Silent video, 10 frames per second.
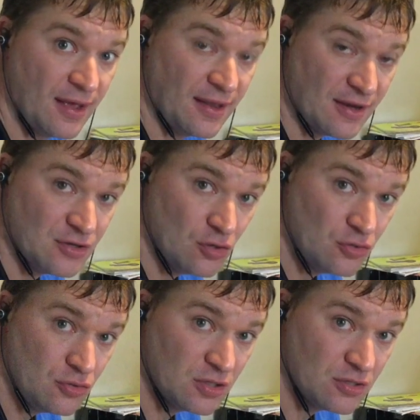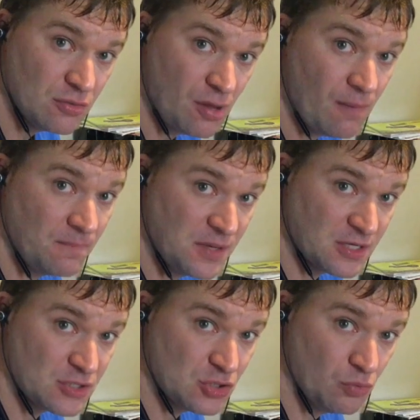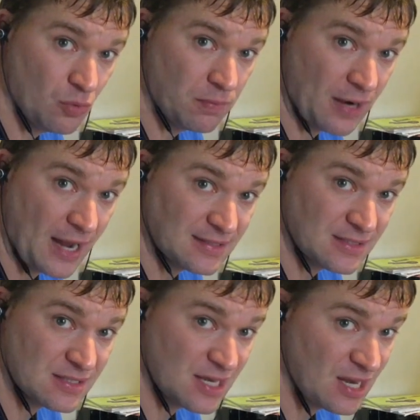And I know you can do it because you will practice it.